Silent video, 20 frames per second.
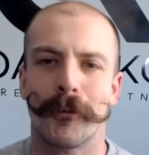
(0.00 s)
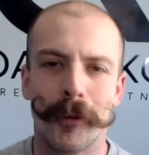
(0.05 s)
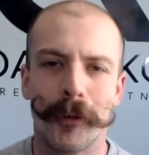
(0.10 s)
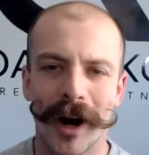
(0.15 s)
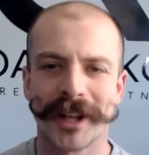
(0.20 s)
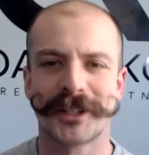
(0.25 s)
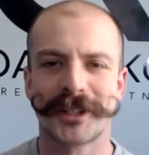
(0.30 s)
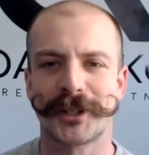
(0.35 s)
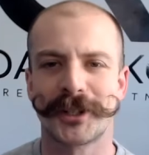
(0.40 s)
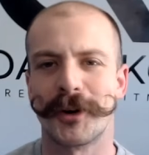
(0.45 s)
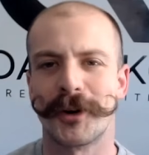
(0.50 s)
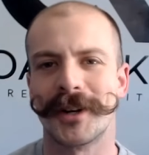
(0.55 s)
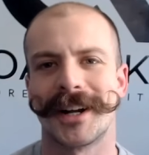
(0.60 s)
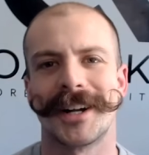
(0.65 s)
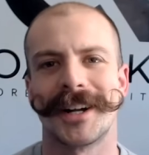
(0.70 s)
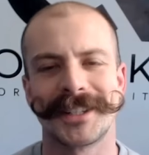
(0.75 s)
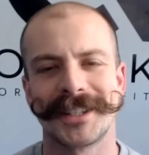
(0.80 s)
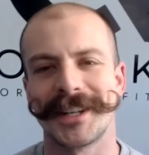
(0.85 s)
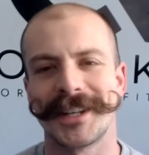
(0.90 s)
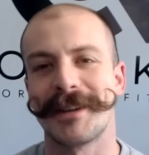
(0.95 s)
What's going
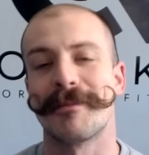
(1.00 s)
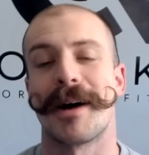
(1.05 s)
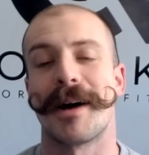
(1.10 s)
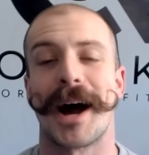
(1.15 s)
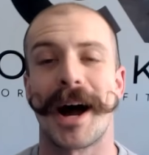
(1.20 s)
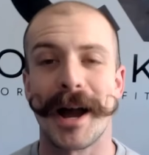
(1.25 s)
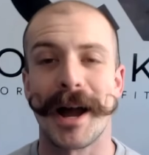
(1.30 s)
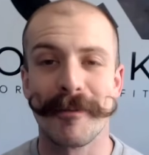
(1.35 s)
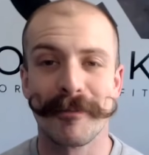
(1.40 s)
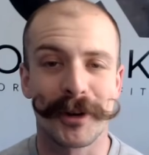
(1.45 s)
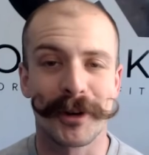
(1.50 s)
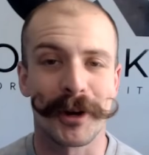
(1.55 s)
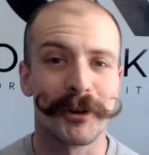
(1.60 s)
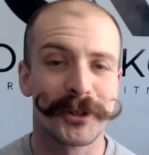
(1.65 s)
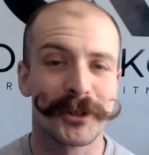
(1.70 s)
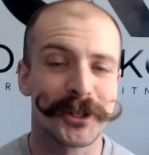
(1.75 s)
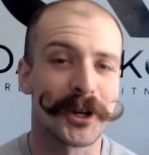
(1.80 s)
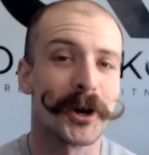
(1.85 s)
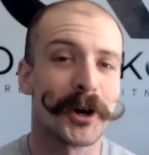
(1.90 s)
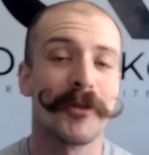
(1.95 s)
on, team? I'm
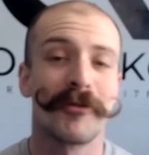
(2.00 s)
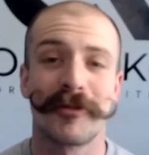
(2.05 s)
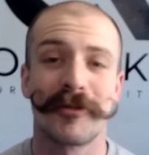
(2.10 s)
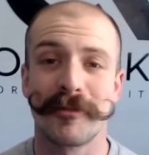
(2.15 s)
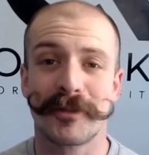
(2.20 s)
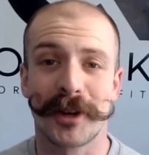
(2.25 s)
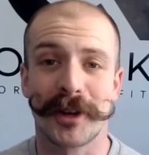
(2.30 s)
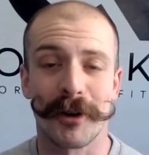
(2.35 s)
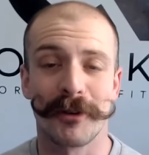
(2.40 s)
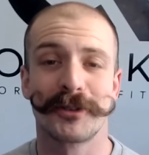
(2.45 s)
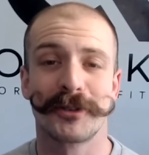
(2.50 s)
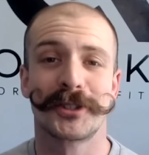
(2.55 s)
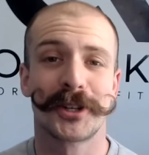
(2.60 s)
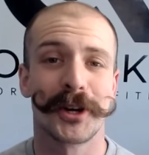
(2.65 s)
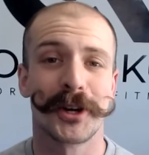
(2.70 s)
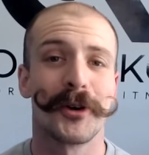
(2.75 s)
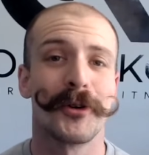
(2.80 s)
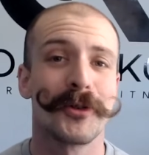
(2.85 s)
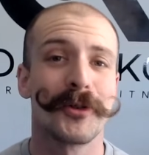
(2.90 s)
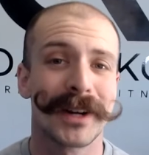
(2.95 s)
Coach Co from Coach
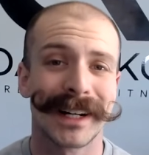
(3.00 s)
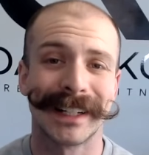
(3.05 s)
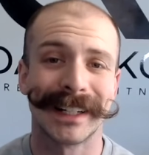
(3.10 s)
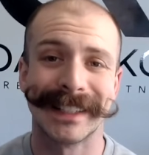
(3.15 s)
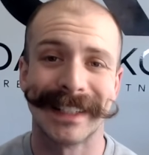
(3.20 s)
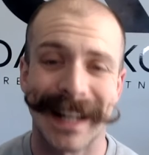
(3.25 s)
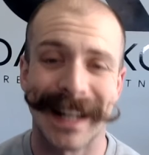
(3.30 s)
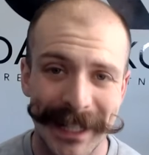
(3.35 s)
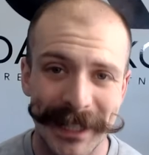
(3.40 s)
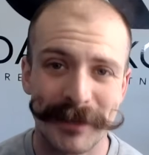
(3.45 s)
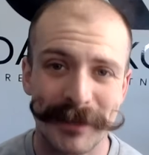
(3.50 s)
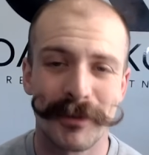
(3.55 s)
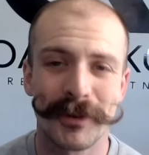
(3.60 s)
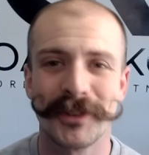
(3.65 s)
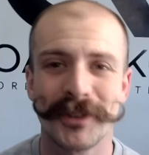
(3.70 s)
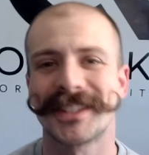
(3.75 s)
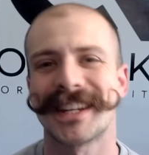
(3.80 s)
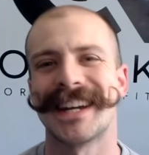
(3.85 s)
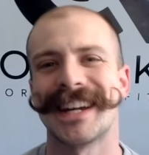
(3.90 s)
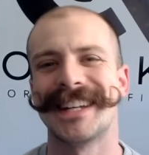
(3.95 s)
Co
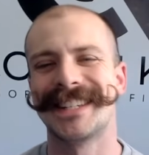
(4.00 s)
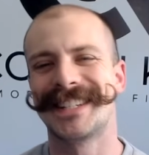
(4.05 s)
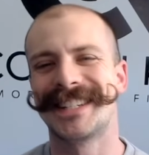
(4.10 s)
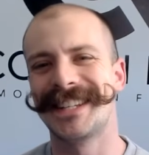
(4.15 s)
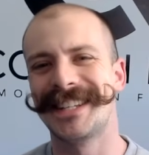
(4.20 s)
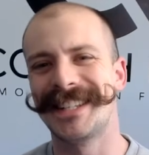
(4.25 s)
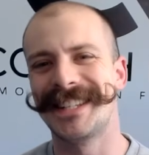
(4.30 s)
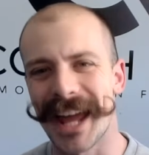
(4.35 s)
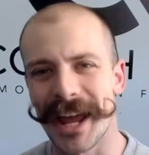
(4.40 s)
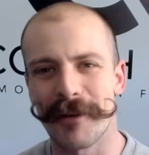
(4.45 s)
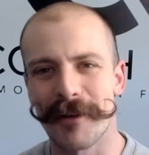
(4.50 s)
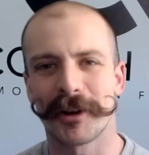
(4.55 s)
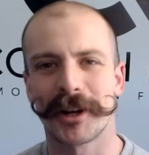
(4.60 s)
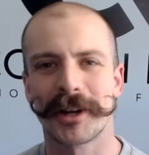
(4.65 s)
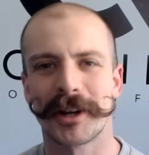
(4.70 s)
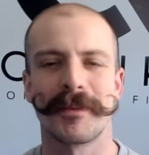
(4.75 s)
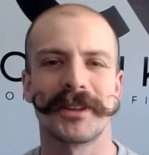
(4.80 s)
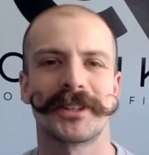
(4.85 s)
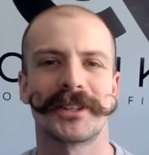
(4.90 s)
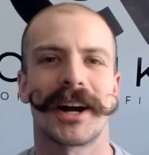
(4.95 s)
Collectibles, and today we're going
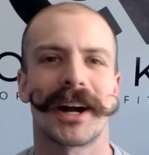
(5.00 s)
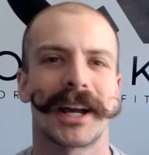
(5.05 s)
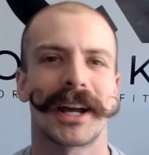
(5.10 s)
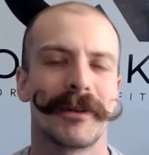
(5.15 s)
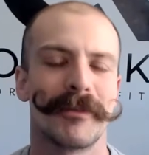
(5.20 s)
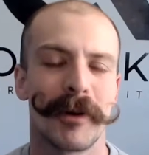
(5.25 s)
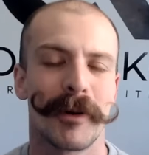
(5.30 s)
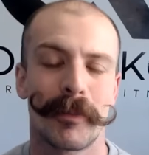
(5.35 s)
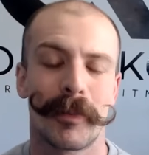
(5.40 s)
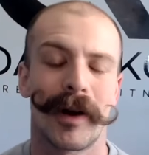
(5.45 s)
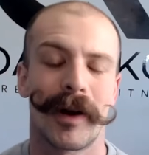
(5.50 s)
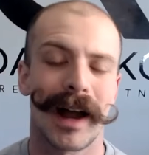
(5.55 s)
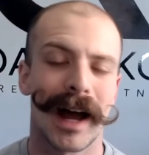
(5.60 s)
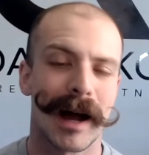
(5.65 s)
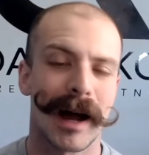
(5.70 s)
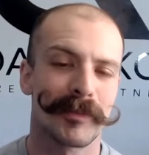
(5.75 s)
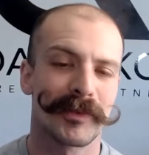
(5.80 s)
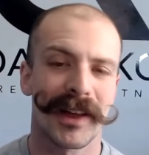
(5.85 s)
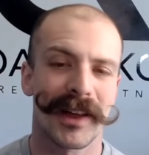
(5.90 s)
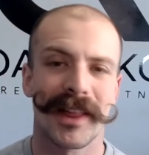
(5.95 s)
to be talking about
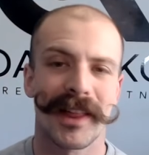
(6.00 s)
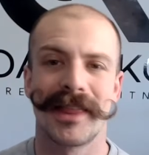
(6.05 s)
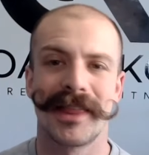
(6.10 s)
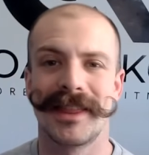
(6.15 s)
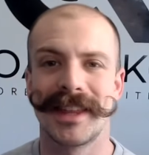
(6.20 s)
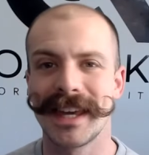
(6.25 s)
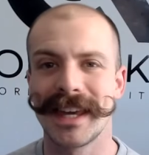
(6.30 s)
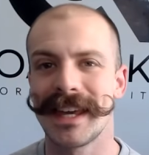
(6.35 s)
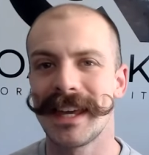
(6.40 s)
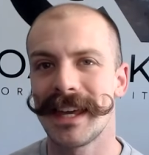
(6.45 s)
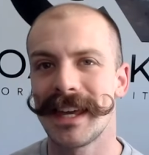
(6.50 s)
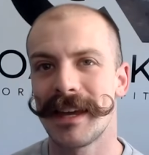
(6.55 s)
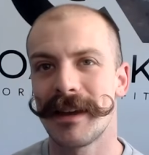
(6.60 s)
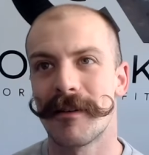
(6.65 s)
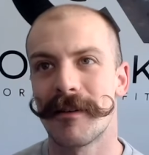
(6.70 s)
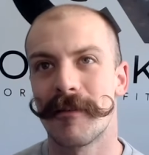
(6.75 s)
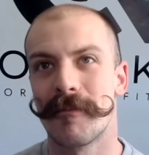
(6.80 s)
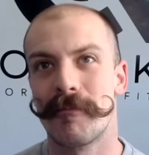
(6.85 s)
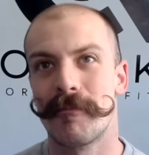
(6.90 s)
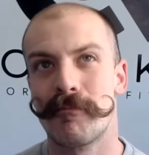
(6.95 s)
perhaps the
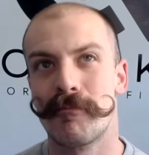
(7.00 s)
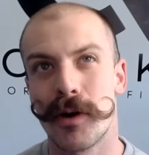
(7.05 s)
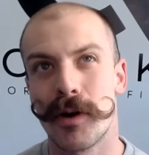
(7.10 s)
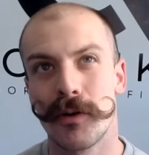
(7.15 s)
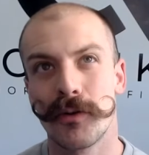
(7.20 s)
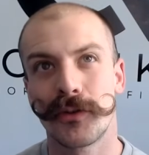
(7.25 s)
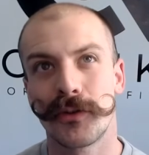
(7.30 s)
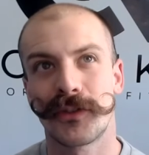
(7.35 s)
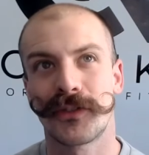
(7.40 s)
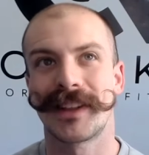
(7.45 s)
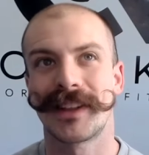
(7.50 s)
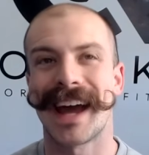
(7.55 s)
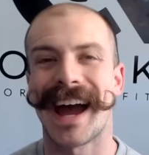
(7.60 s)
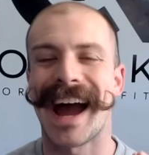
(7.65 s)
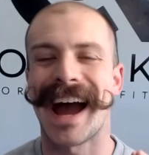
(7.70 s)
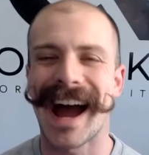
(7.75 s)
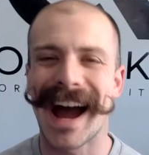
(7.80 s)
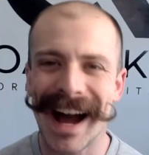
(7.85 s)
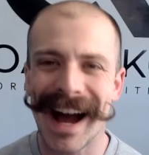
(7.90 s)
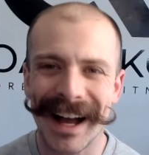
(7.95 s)
most
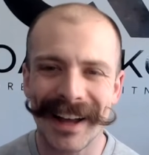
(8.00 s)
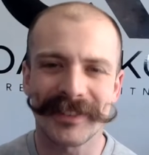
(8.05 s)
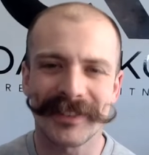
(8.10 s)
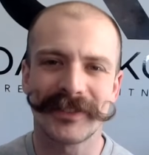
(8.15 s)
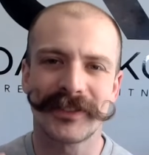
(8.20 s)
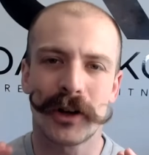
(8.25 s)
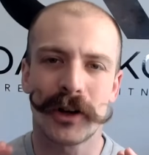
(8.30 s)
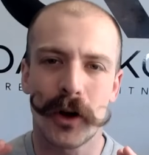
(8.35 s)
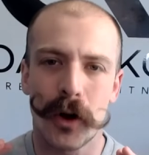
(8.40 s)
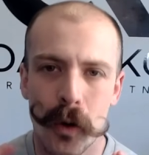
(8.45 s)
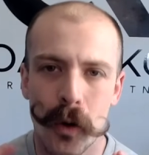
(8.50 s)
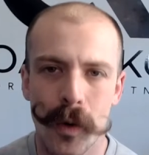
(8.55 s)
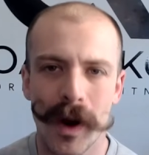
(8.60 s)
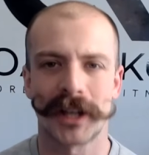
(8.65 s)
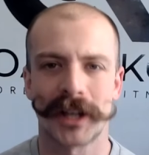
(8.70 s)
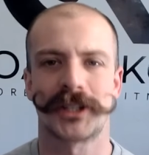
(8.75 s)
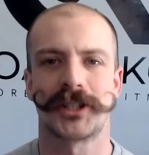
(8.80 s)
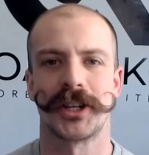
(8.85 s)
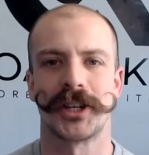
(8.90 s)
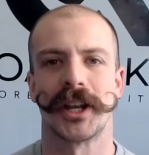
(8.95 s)
asked
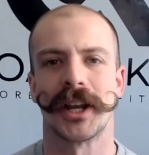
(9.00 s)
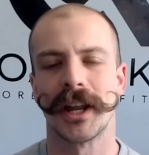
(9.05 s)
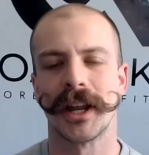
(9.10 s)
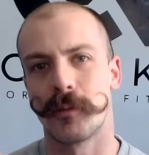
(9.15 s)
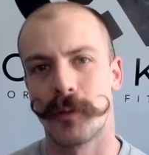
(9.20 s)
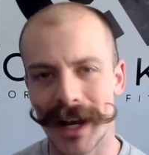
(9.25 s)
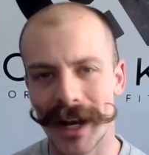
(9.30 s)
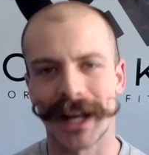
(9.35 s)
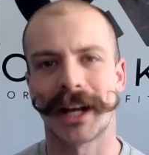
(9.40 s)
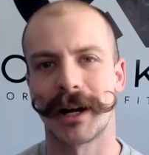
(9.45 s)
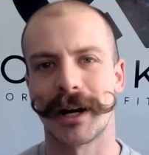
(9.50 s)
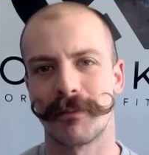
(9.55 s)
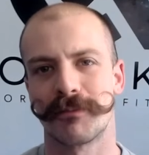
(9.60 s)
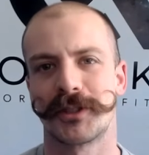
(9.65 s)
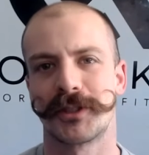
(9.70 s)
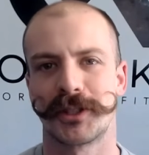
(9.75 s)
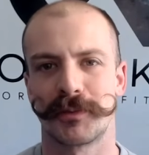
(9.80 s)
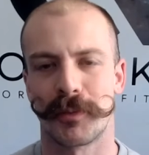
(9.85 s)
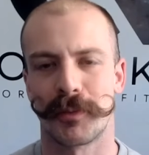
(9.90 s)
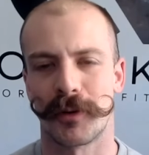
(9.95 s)
question when it comes
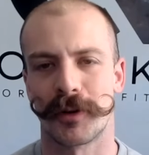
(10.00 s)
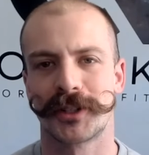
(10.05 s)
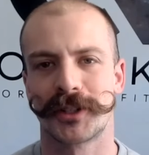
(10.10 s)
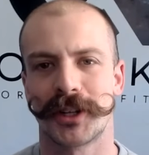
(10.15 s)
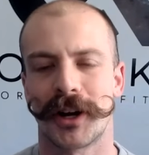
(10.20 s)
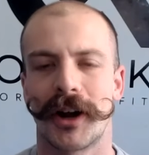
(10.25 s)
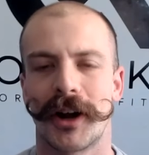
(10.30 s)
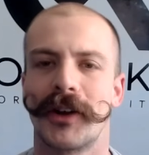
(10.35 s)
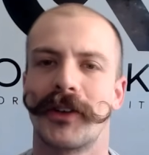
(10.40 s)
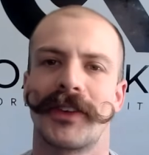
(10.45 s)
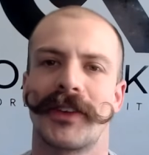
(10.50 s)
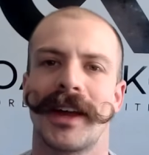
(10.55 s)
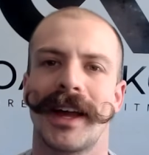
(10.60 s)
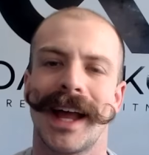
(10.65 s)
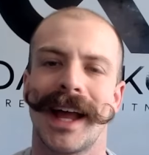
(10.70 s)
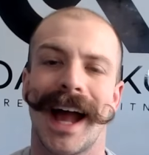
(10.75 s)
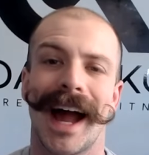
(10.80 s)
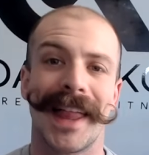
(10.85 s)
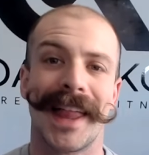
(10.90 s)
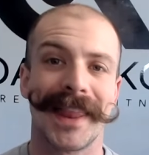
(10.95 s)
to sports cards,
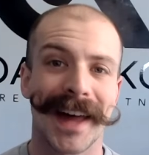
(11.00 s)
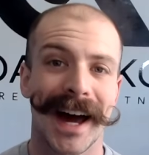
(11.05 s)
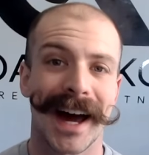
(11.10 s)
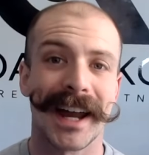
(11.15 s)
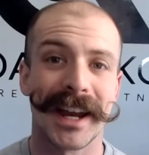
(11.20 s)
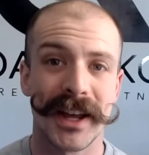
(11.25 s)
and that